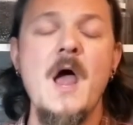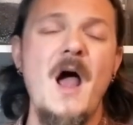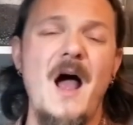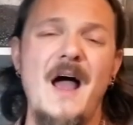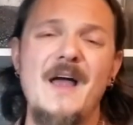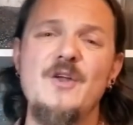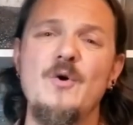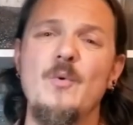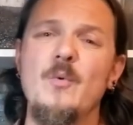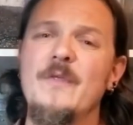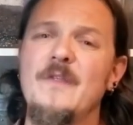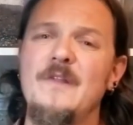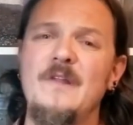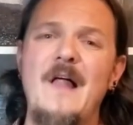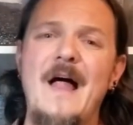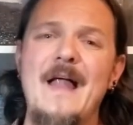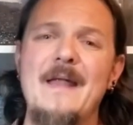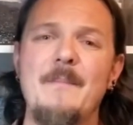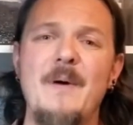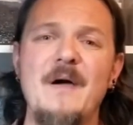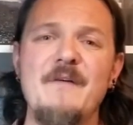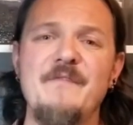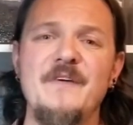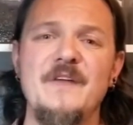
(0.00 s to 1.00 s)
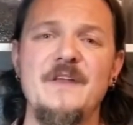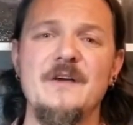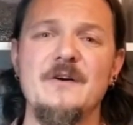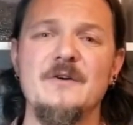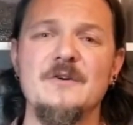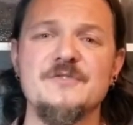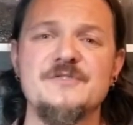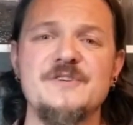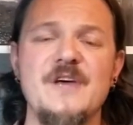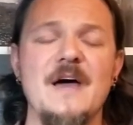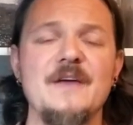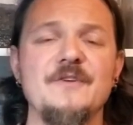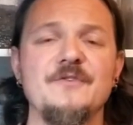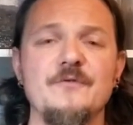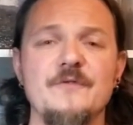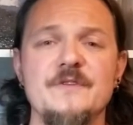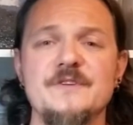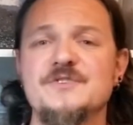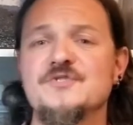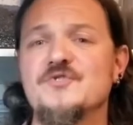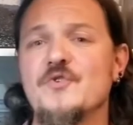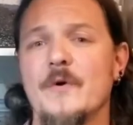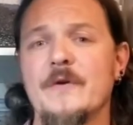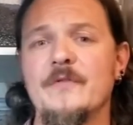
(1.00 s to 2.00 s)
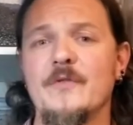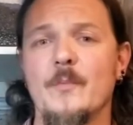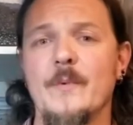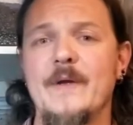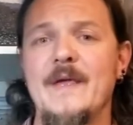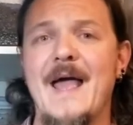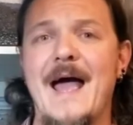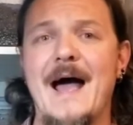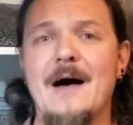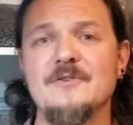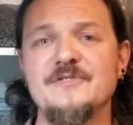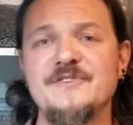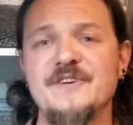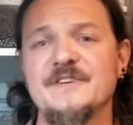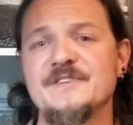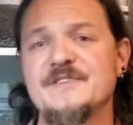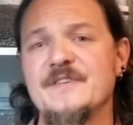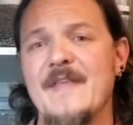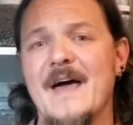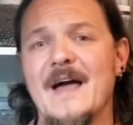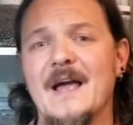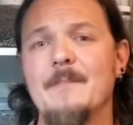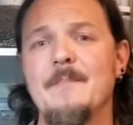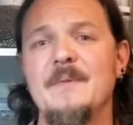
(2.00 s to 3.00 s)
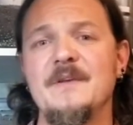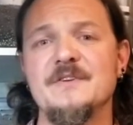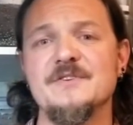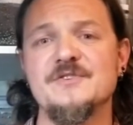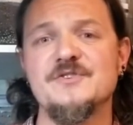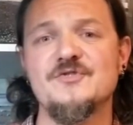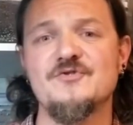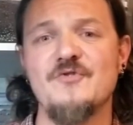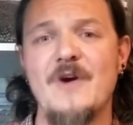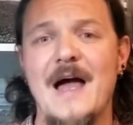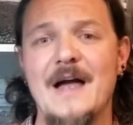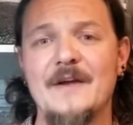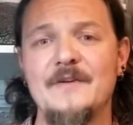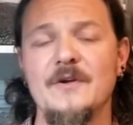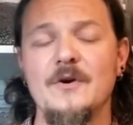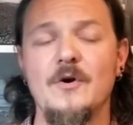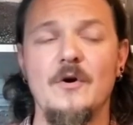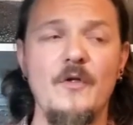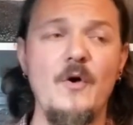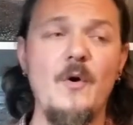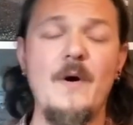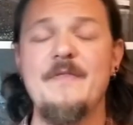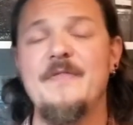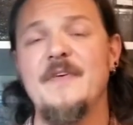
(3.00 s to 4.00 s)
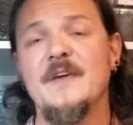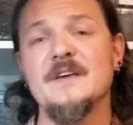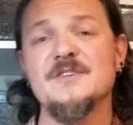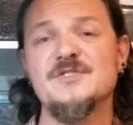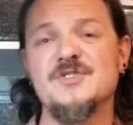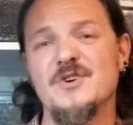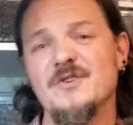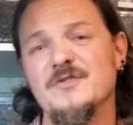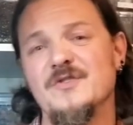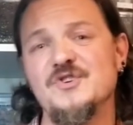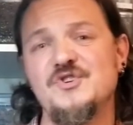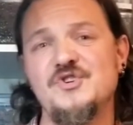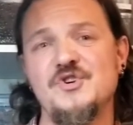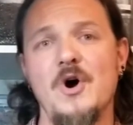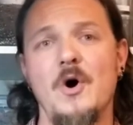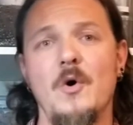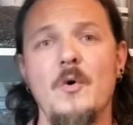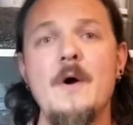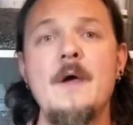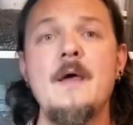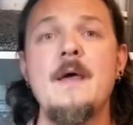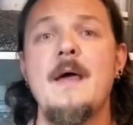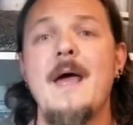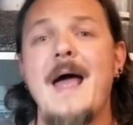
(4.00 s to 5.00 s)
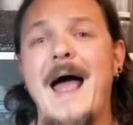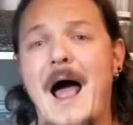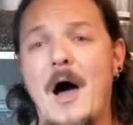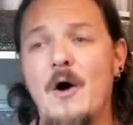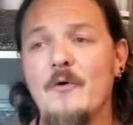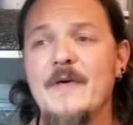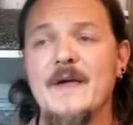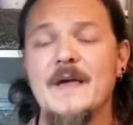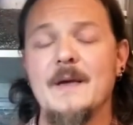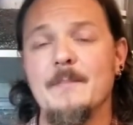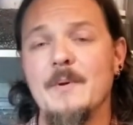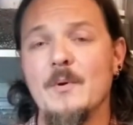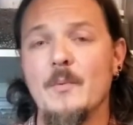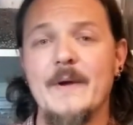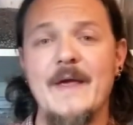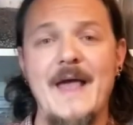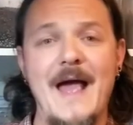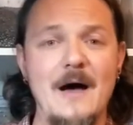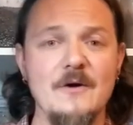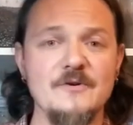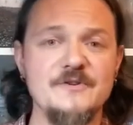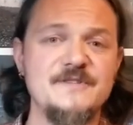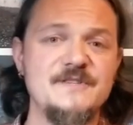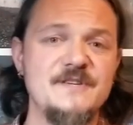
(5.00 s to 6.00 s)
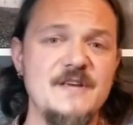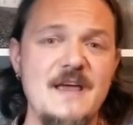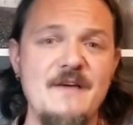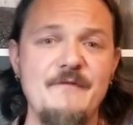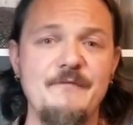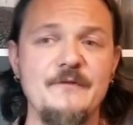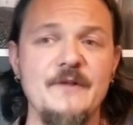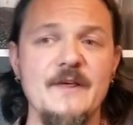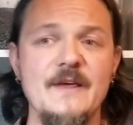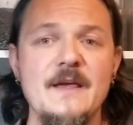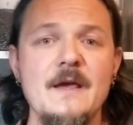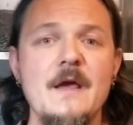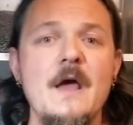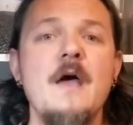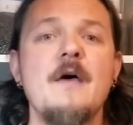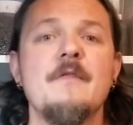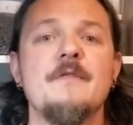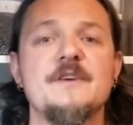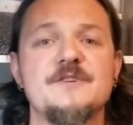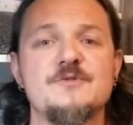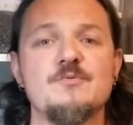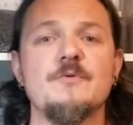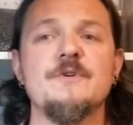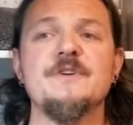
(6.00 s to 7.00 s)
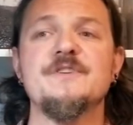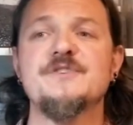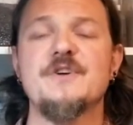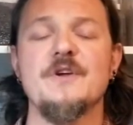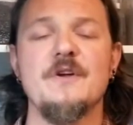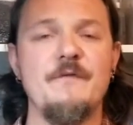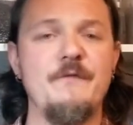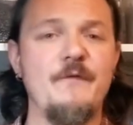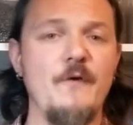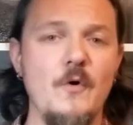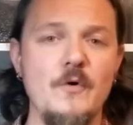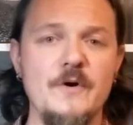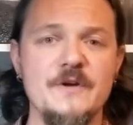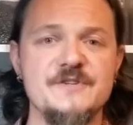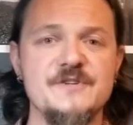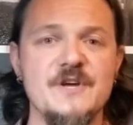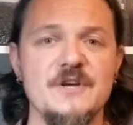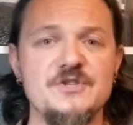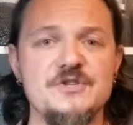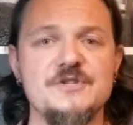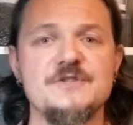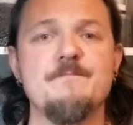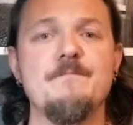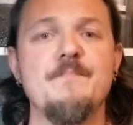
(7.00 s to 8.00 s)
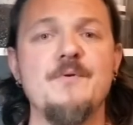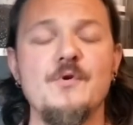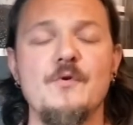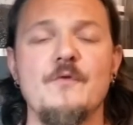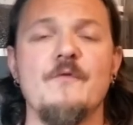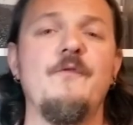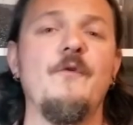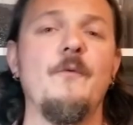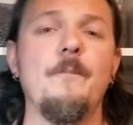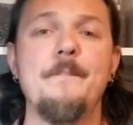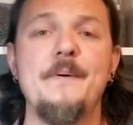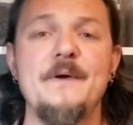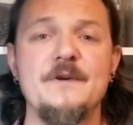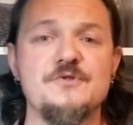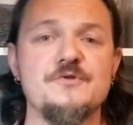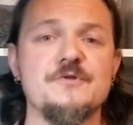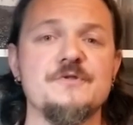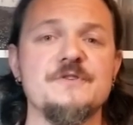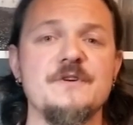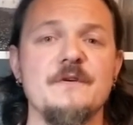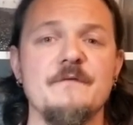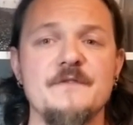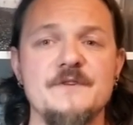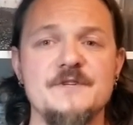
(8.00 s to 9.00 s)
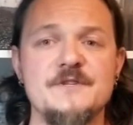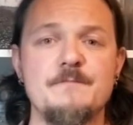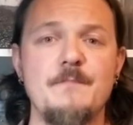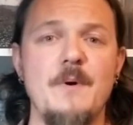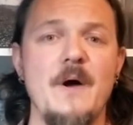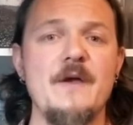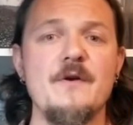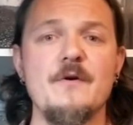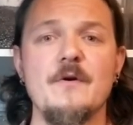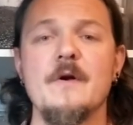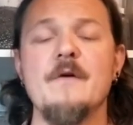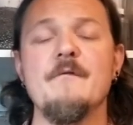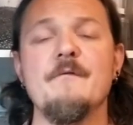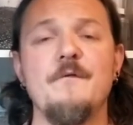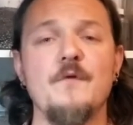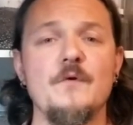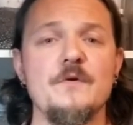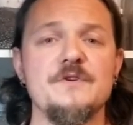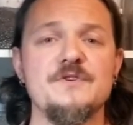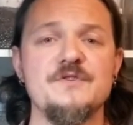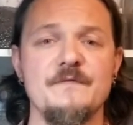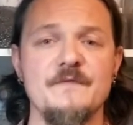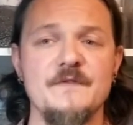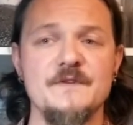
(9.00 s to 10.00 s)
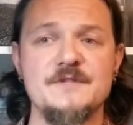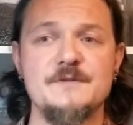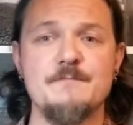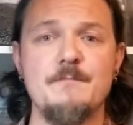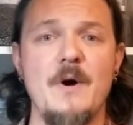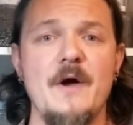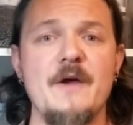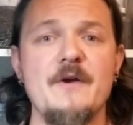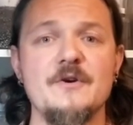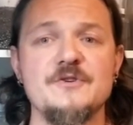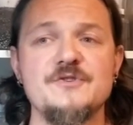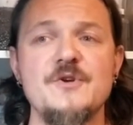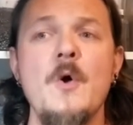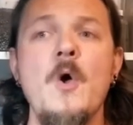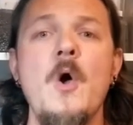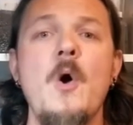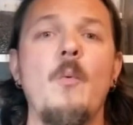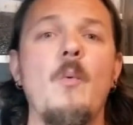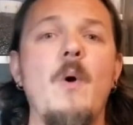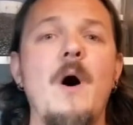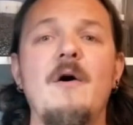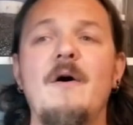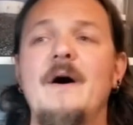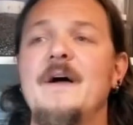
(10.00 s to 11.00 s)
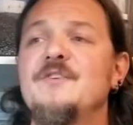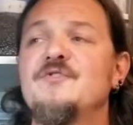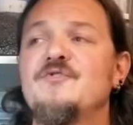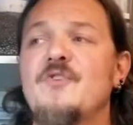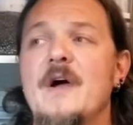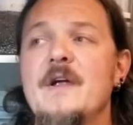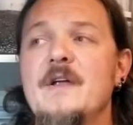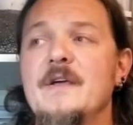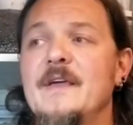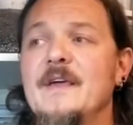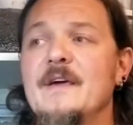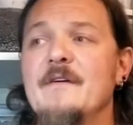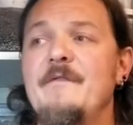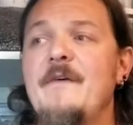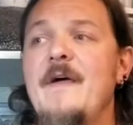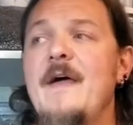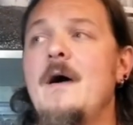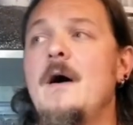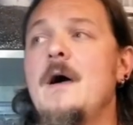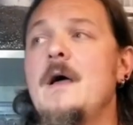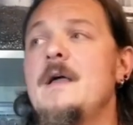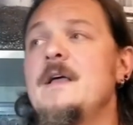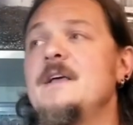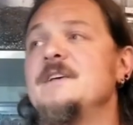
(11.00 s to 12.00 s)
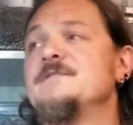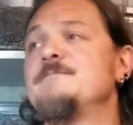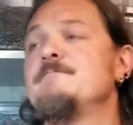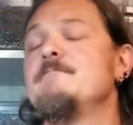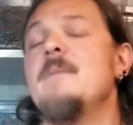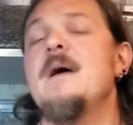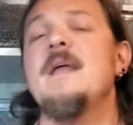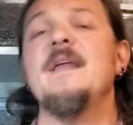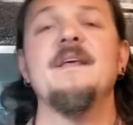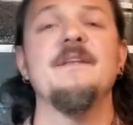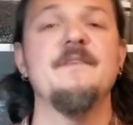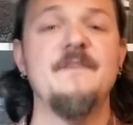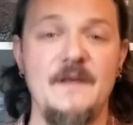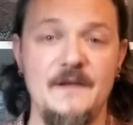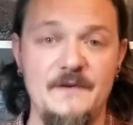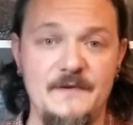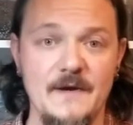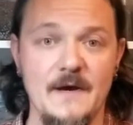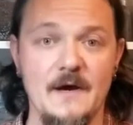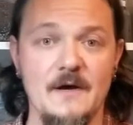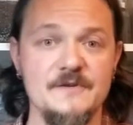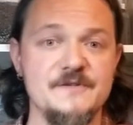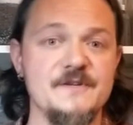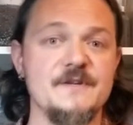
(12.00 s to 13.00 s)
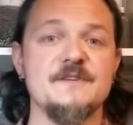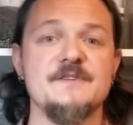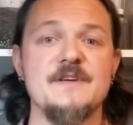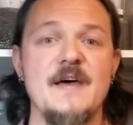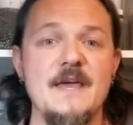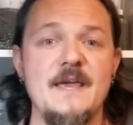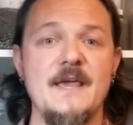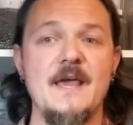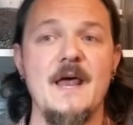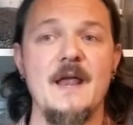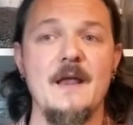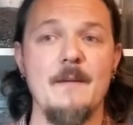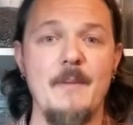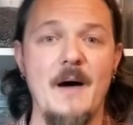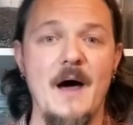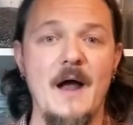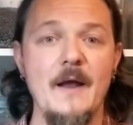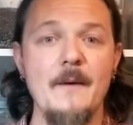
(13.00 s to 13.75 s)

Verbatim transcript: I know with a lot of my videos, I do this during the rehousings, and that can be distracting, although I think it's good to show how they can be rehoused safely. This one is going to focus on just beautiful pictures of the spider and footage of the spiders, while I try to give as many details as I can about